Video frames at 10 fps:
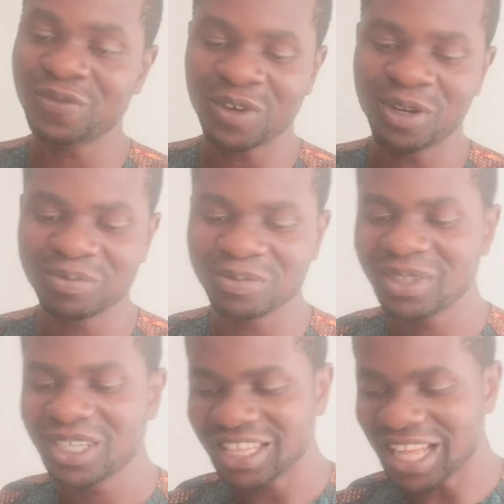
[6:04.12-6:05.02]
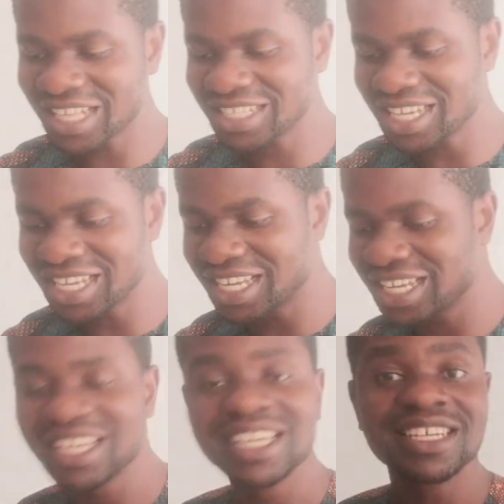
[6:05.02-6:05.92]
but from that
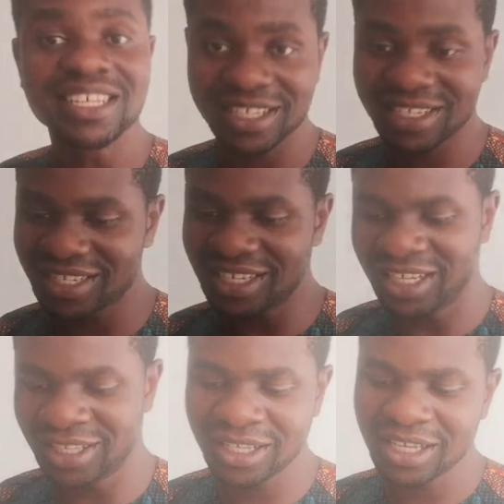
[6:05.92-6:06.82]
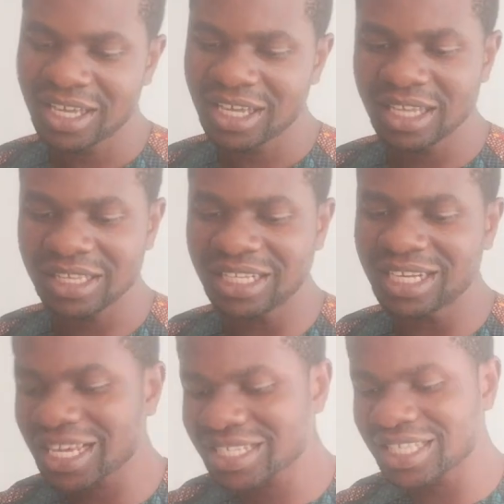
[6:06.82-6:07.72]
scene.
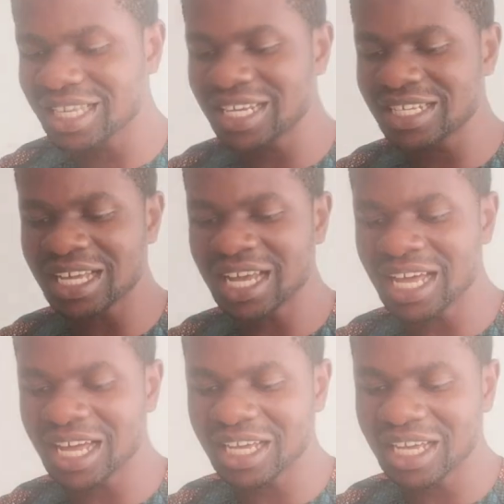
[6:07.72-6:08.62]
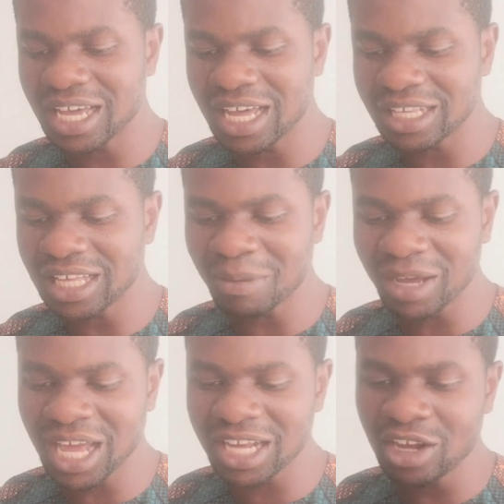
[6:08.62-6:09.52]
The next thing is
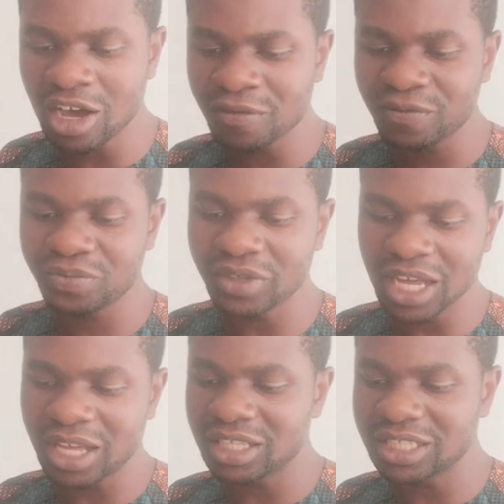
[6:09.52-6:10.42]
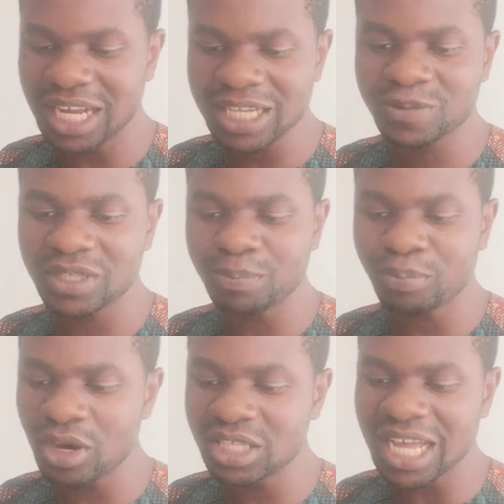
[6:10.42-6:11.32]
about I love. The next
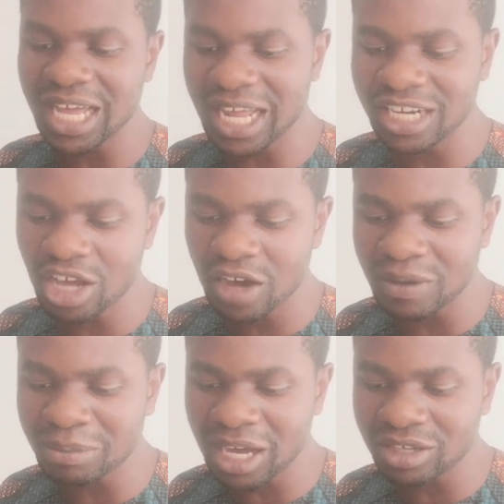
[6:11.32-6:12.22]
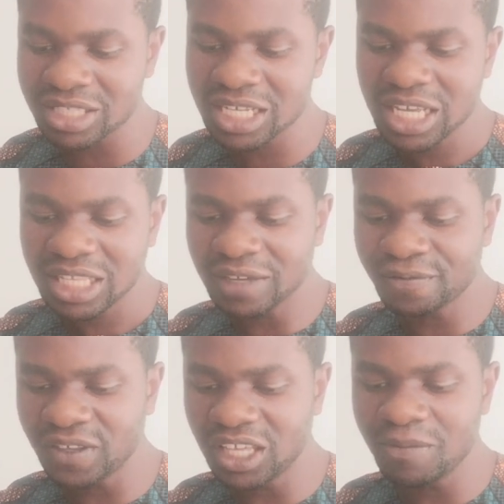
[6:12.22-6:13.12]
point that I love about
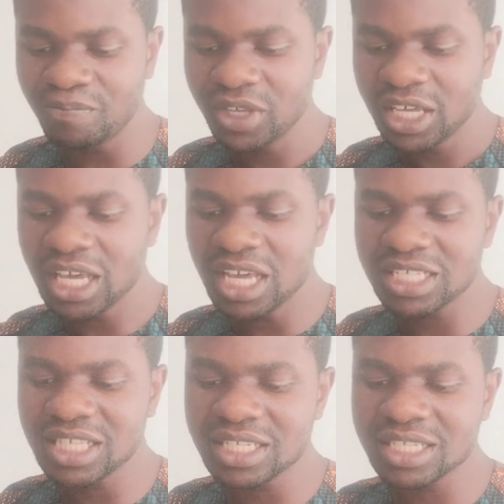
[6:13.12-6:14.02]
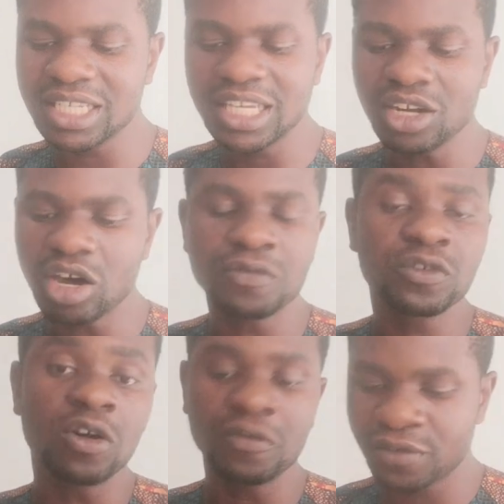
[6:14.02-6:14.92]
the film is the scene
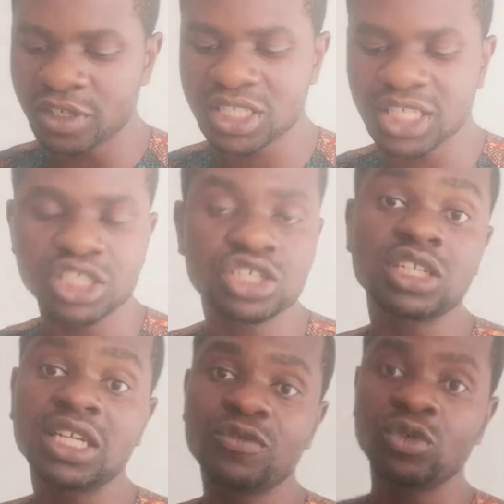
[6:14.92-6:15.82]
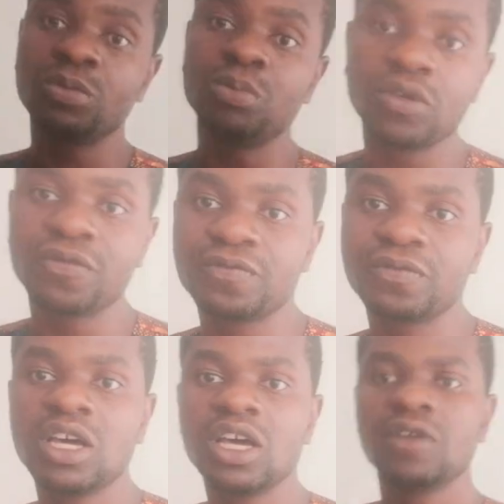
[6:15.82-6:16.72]
of confrontation. If we
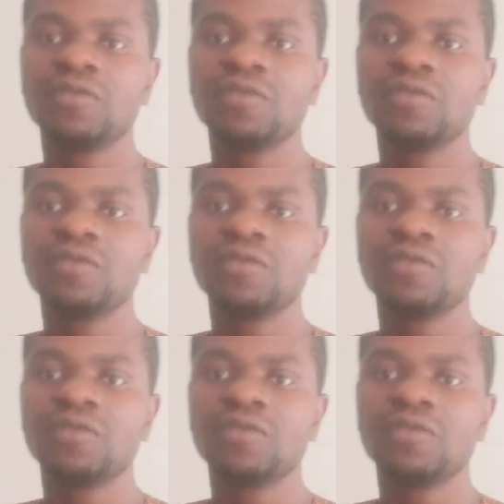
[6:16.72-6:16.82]
move